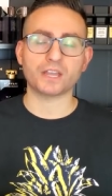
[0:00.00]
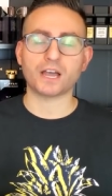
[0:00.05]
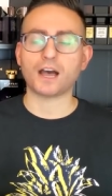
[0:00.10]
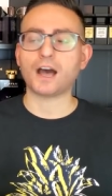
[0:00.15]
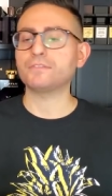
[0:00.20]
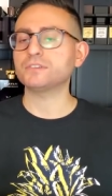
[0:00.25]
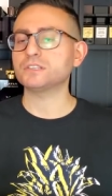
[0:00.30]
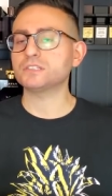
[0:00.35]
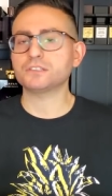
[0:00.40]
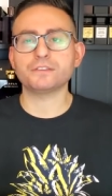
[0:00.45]

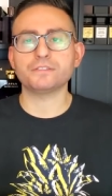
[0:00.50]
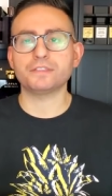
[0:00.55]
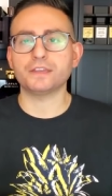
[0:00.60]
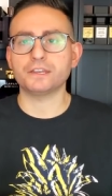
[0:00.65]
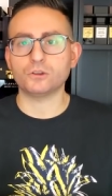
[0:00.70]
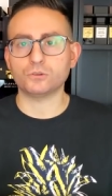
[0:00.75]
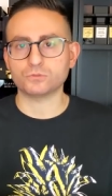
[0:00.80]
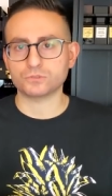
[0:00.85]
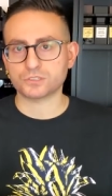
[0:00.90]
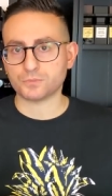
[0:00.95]
Obviously they
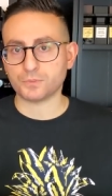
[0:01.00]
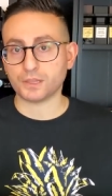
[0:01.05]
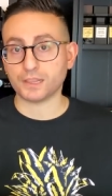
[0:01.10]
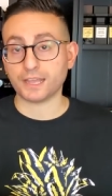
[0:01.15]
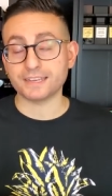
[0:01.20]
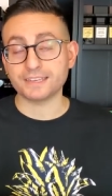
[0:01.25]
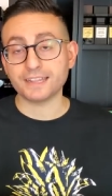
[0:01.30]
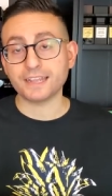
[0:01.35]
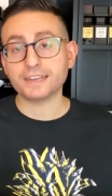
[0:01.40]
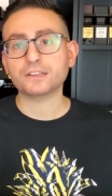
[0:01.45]
don't smell
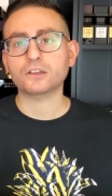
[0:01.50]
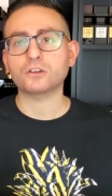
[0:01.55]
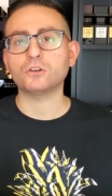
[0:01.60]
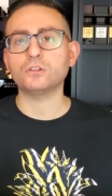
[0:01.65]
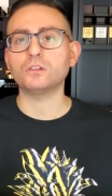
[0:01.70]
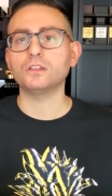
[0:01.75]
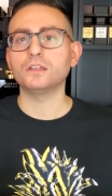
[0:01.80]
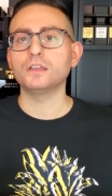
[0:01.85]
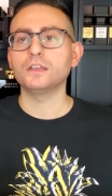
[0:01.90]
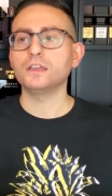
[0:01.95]

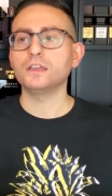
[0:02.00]
identical,